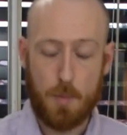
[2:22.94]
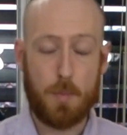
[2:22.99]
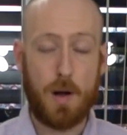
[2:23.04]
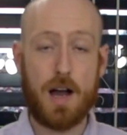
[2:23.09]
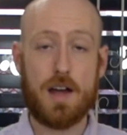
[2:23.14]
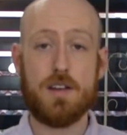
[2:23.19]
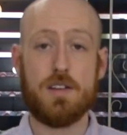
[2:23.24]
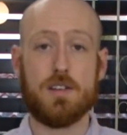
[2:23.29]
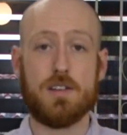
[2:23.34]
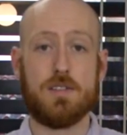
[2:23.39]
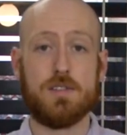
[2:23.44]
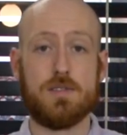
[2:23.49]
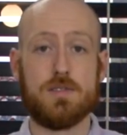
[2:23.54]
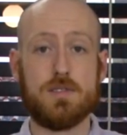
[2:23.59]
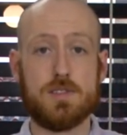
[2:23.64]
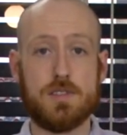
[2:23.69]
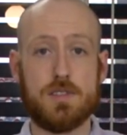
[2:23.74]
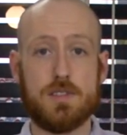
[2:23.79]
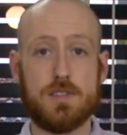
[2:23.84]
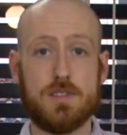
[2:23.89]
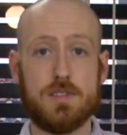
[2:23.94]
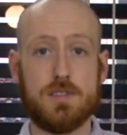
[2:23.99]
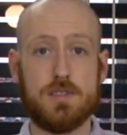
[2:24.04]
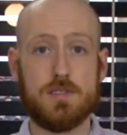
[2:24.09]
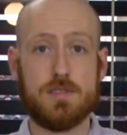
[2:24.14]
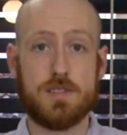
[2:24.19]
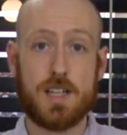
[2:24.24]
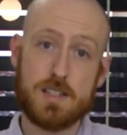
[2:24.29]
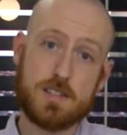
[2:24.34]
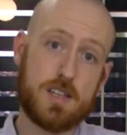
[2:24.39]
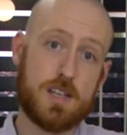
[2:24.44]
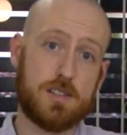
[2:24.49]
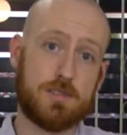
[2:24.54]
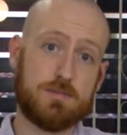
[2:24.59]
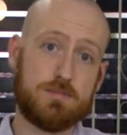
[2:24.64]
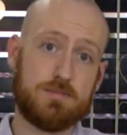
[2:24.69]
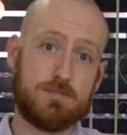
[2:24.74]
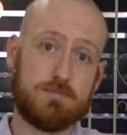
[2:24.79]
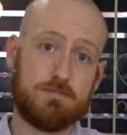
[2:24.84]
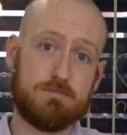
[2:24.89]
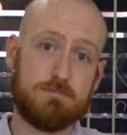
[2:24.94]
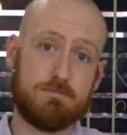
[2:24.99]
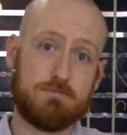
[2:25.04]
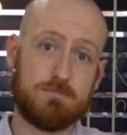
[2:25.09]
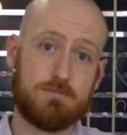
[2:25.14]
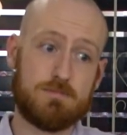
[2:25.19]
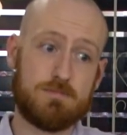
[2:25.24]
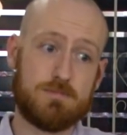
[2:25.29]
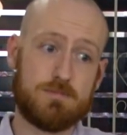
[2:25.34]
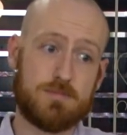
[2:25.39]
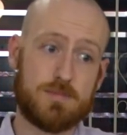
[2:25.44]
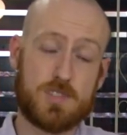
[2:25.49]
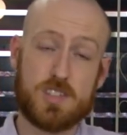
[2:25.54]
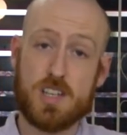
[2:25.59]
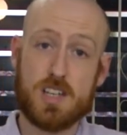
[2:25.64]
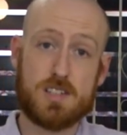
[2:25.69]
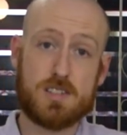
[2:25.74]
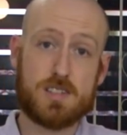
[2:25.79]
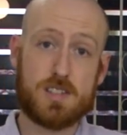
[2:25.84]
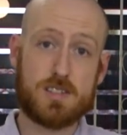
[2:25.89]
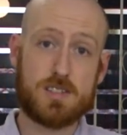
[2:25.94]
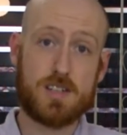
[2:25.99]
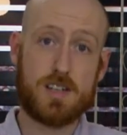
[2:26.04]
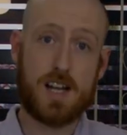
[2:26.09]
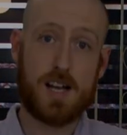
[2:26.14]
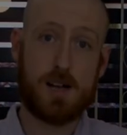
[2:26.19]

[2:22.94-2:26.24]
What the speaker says: but that's it. See you in 16